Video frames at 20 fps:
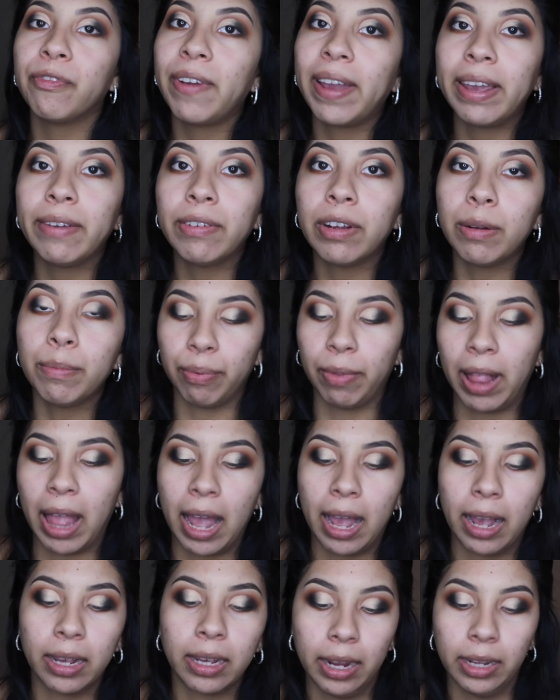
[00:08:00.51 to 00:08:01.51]
favorite
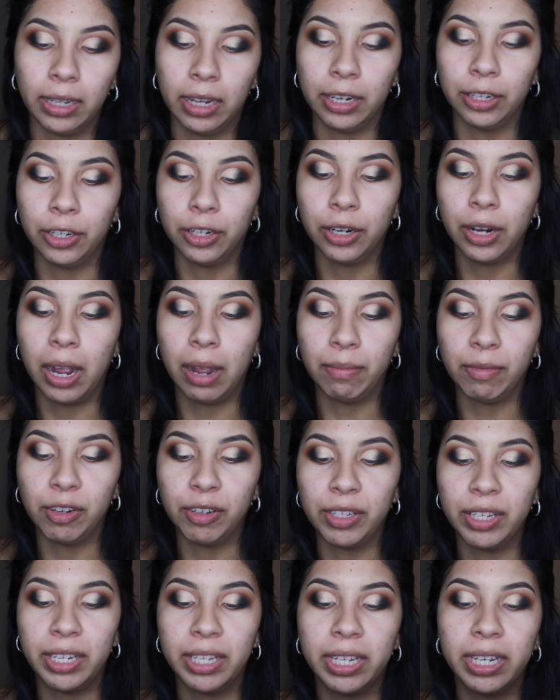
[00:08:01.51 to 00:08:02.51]
black eyeliner. I'm
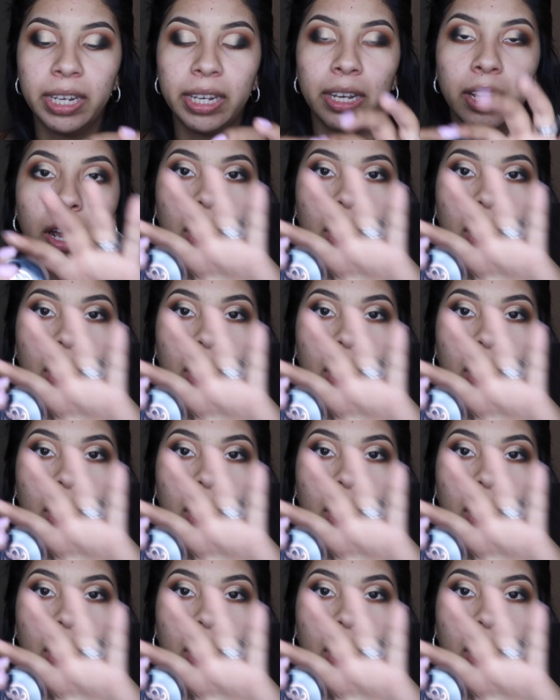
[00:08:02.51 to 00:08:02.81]
using the